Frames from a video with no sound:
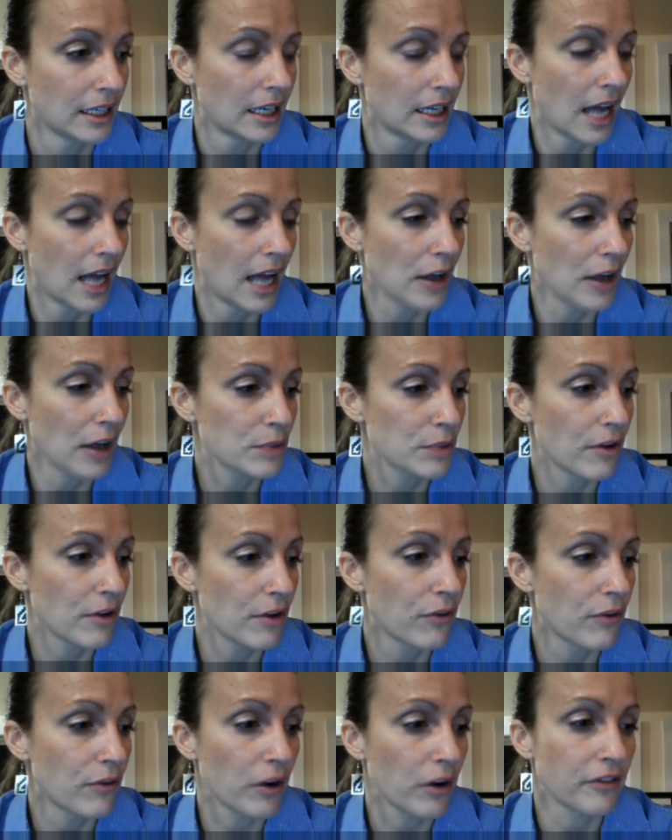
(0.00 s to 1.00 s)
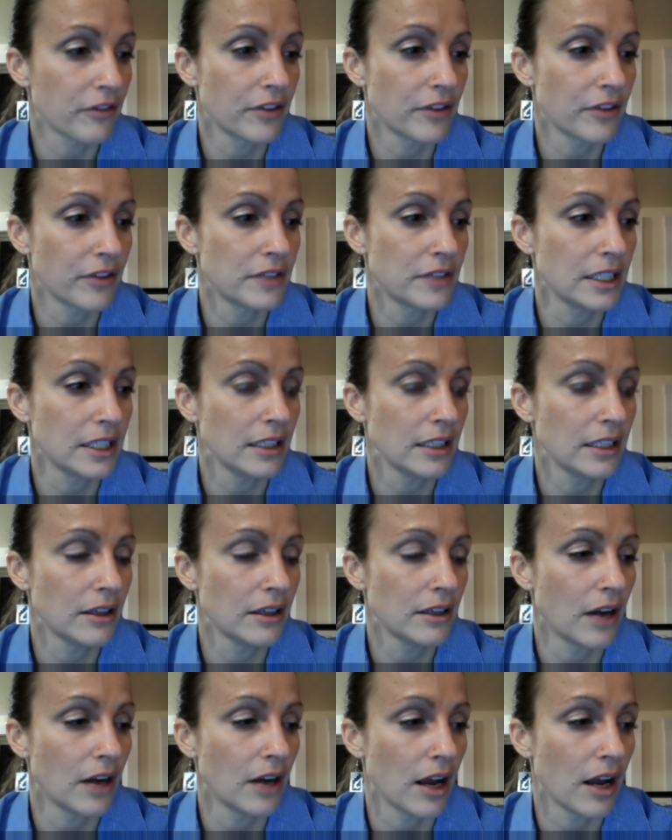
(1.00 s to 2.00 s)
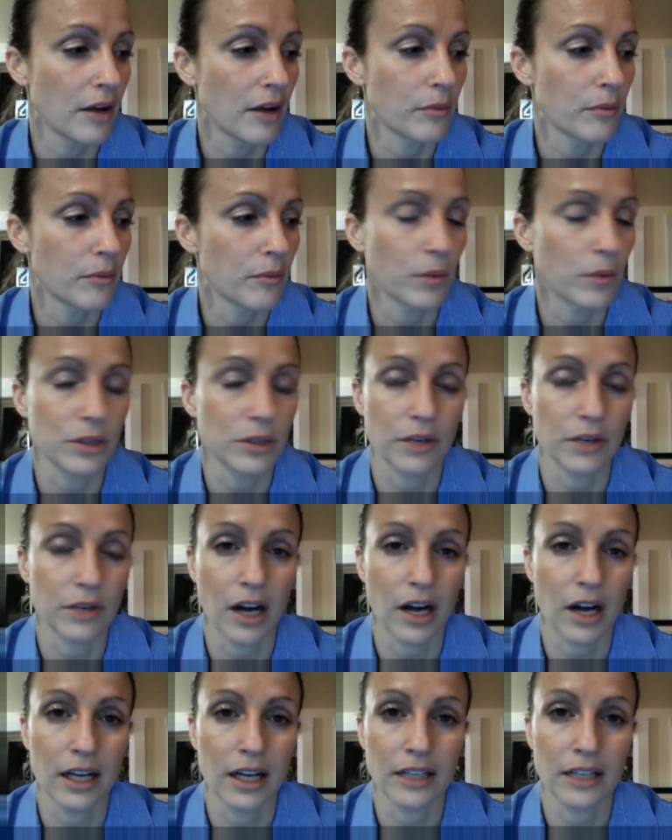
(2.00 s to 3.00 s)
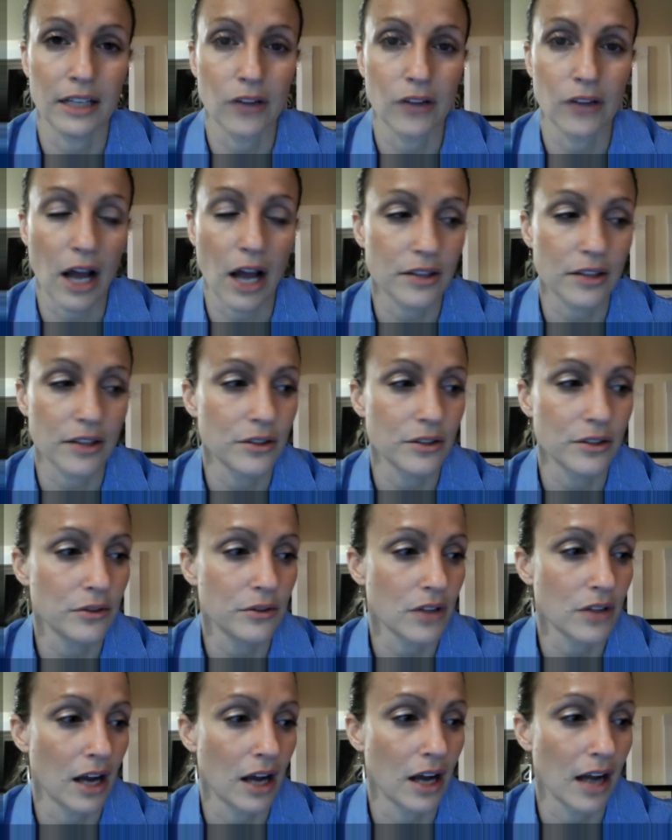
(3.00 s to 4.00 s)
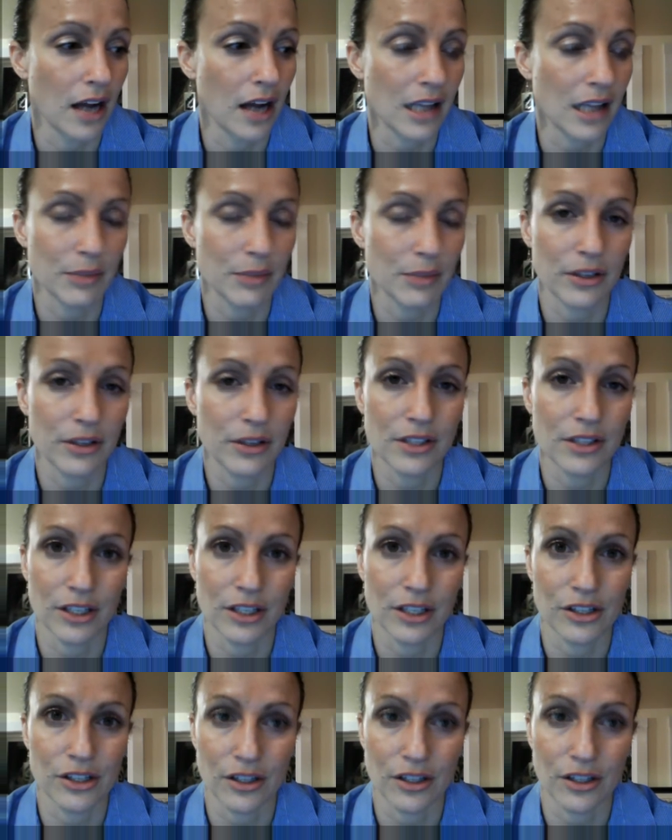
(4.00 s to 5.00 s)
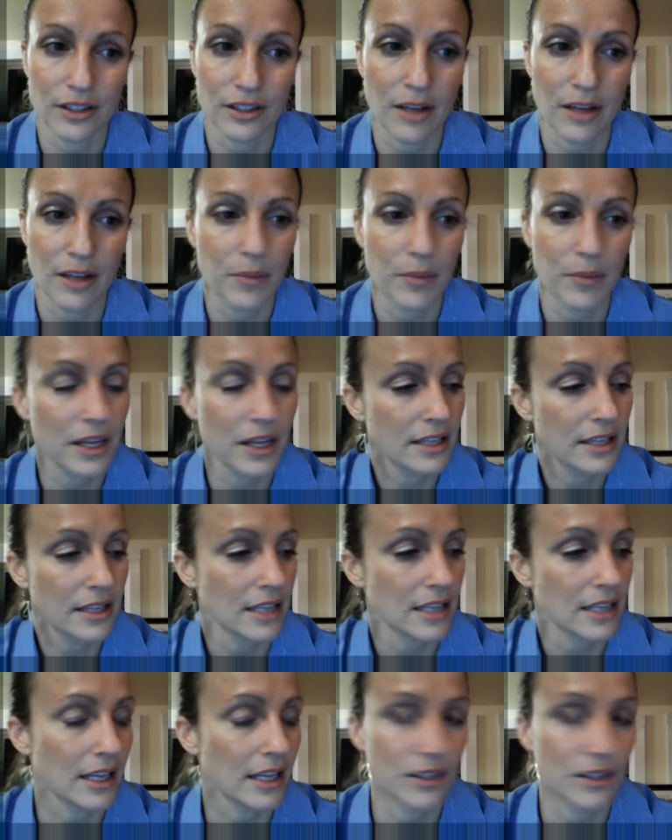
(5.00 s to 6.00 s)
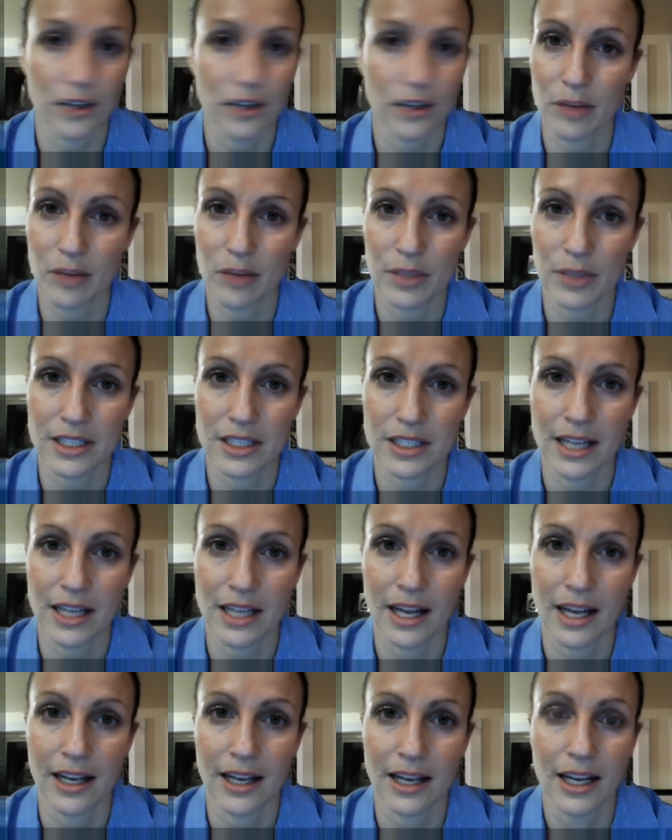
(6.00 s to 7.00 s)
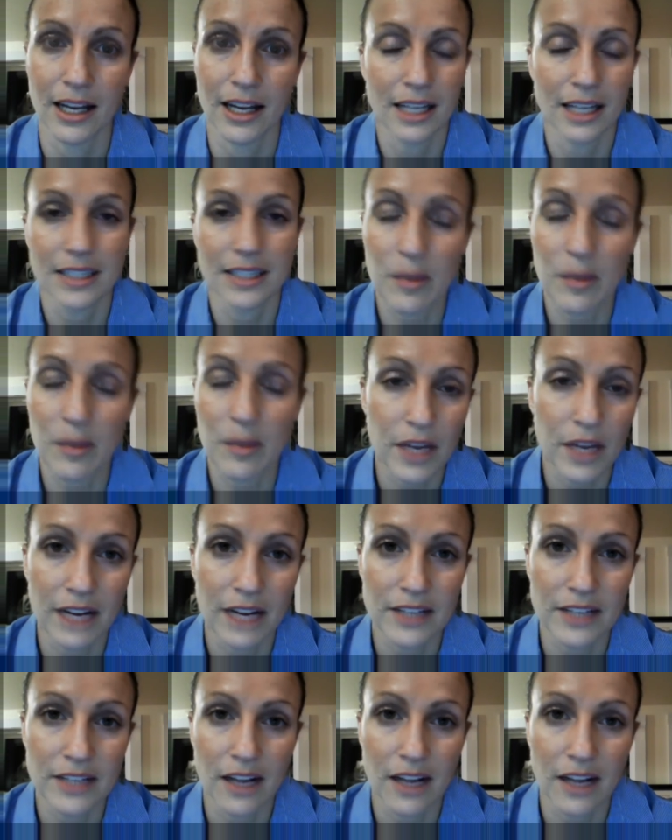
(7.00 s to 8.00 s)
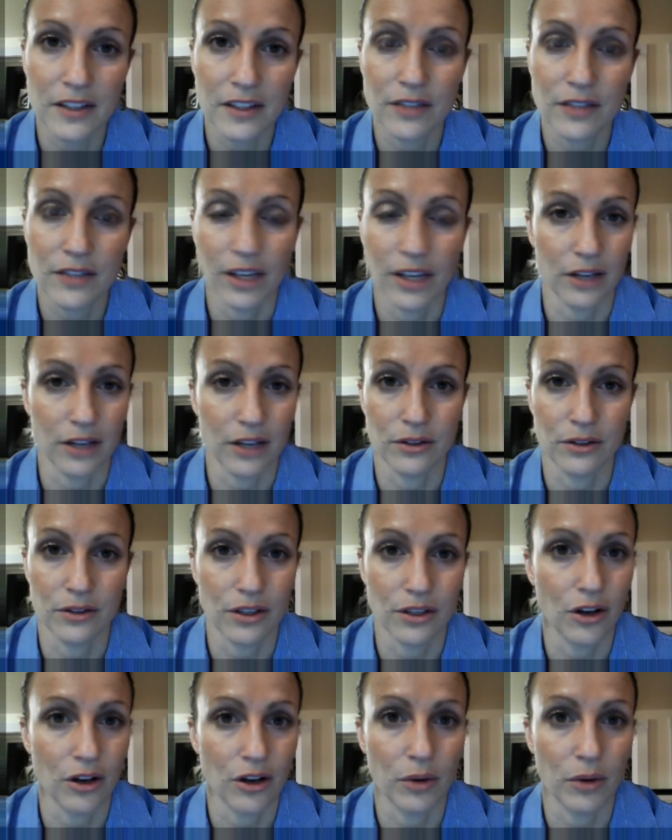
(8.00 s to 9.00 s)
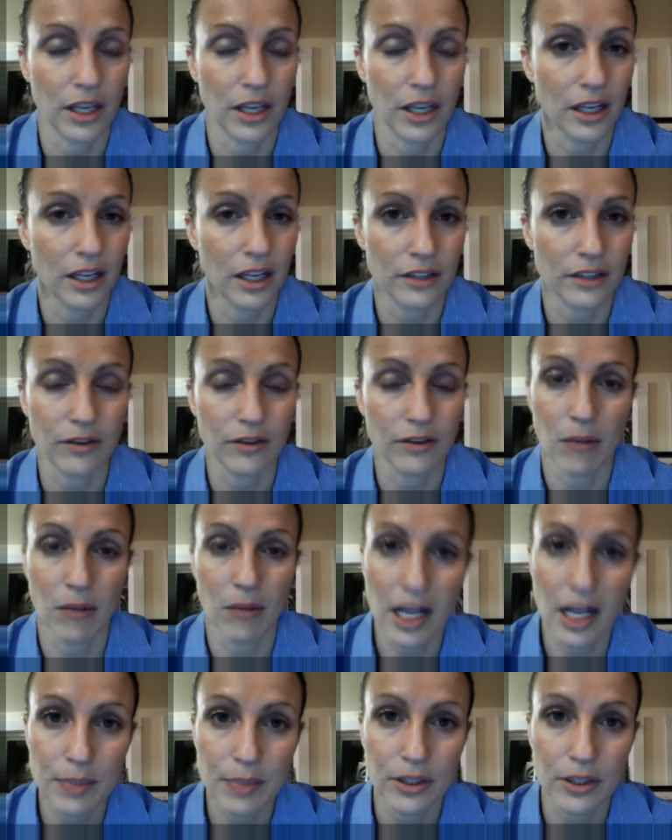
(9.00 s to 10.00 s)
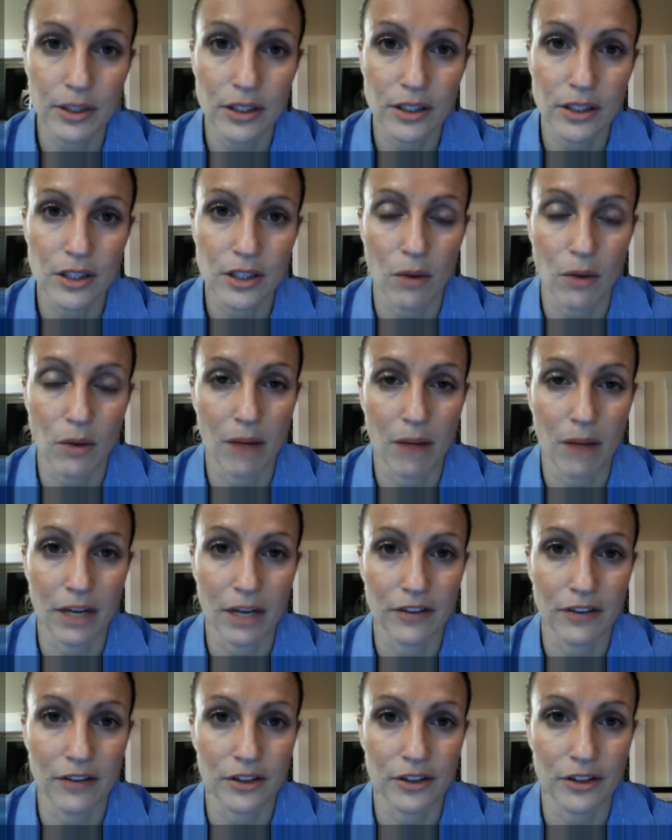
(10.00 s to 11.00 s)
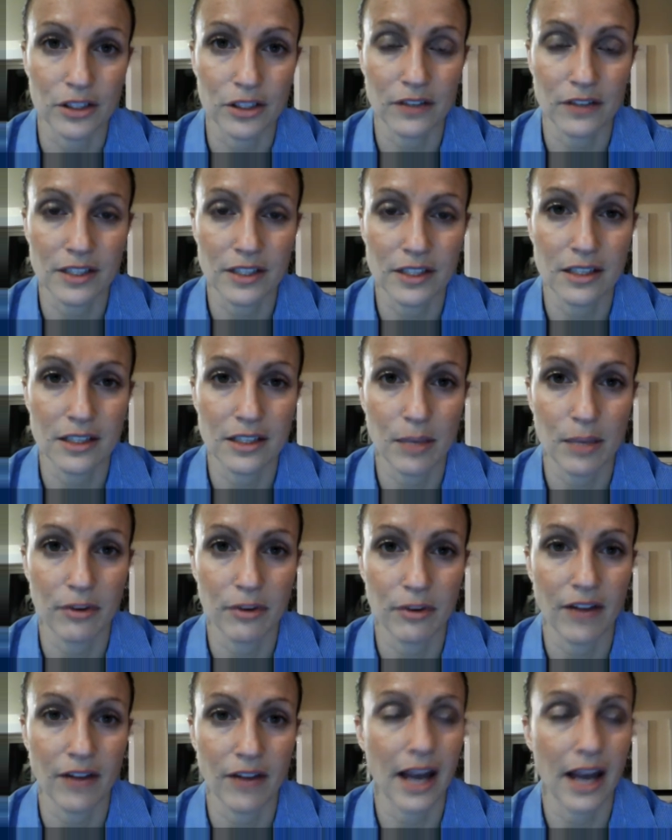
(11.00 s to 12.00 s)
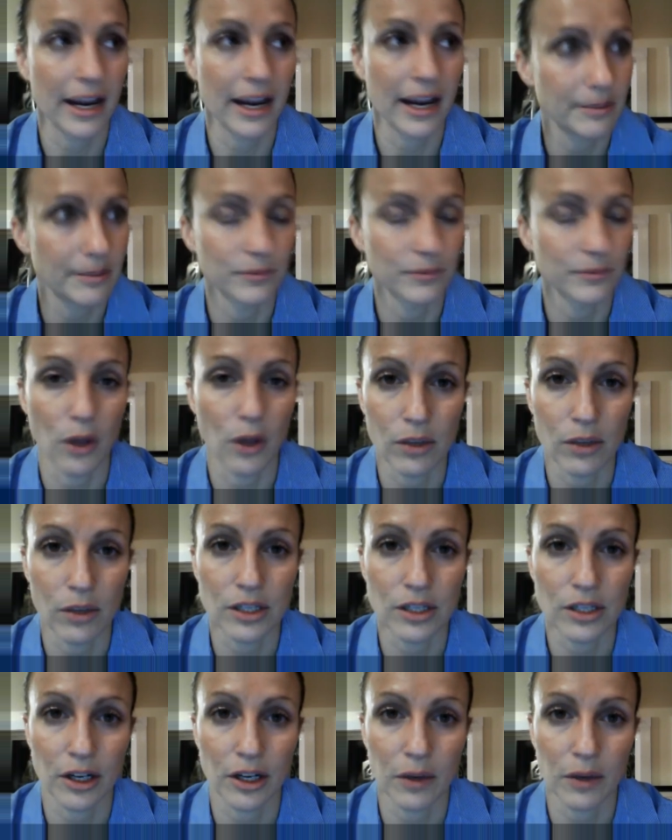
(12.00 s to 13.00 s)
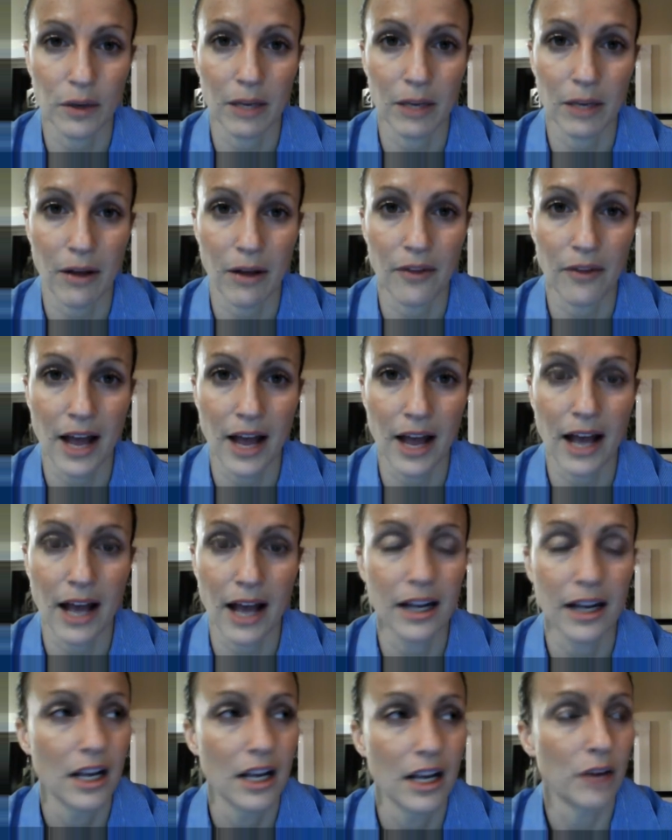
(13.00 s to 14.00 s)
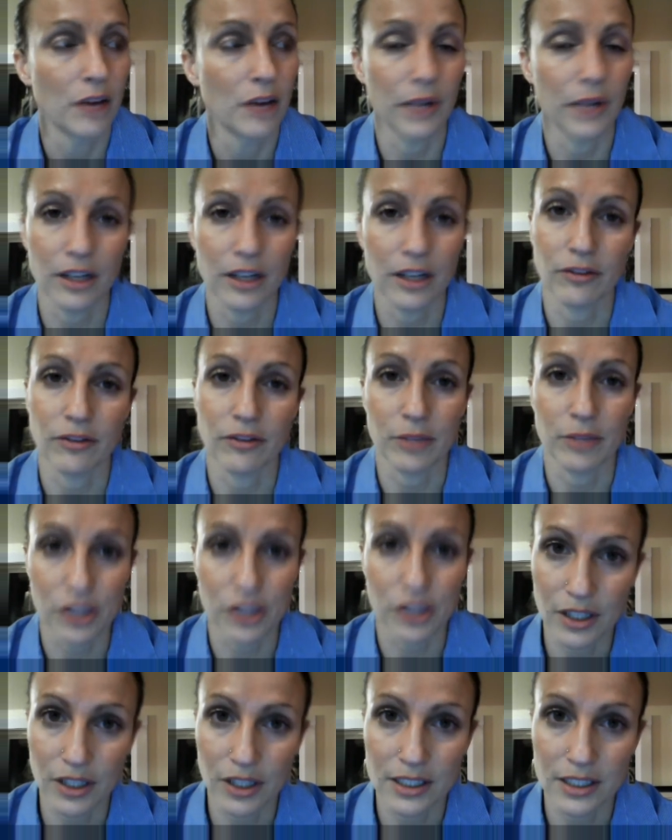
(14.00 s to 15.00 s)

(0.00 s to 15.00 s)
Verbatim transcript: House Bill 450 um, was regarding lawsuits on hospitals and insurance companies, and I stood up and said, same thing I've said on these videos. You know, we hear from hospitals that want money for the services they provide. No one's arguing about that. We hear from insurance